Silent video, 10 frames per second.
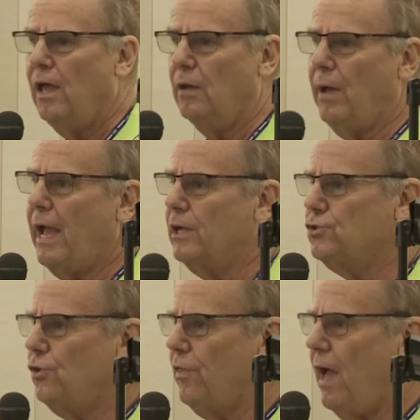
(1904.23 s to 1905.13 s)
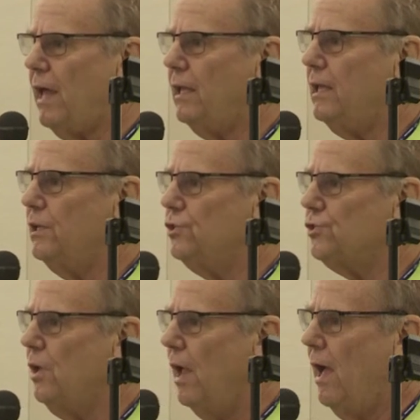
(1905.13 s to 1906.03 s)
And my answer to that
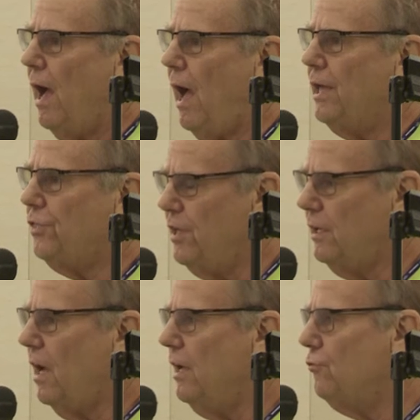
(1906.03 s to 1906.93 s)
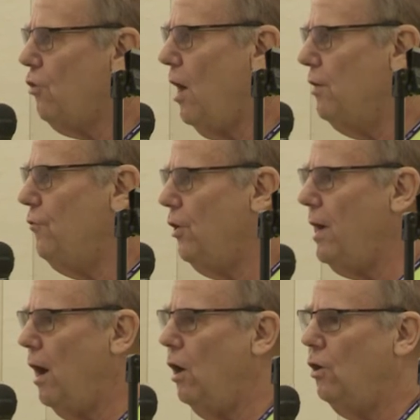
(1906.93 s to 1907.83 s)
is, I think I have tried
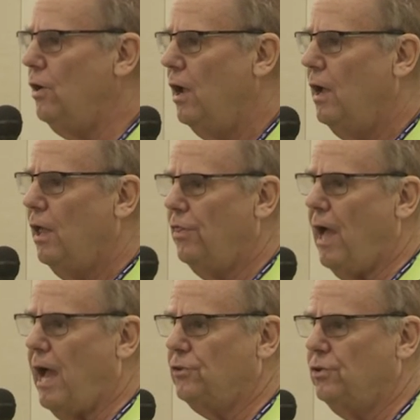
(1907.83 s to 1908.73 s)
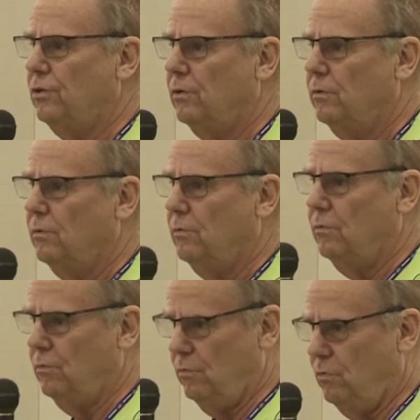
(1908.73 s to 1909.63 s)
very hard that
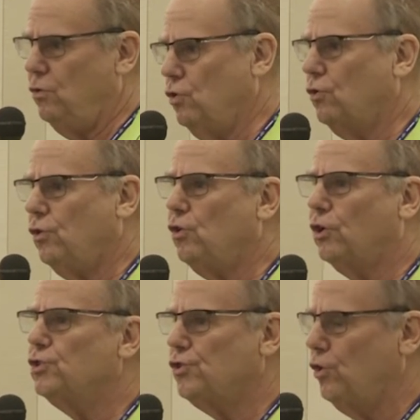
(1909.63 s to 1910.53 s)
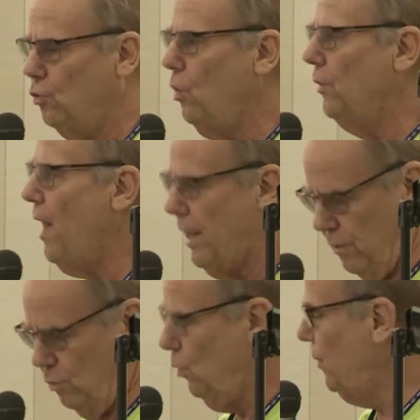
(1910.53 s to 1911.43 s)
your concern will
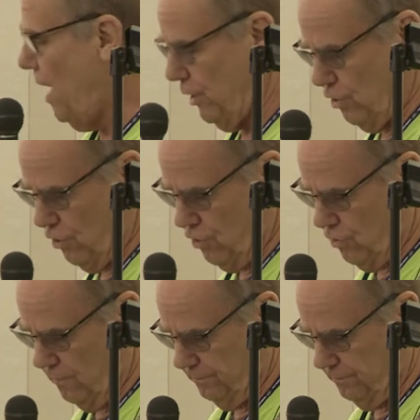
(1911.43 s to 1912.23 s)
not occur.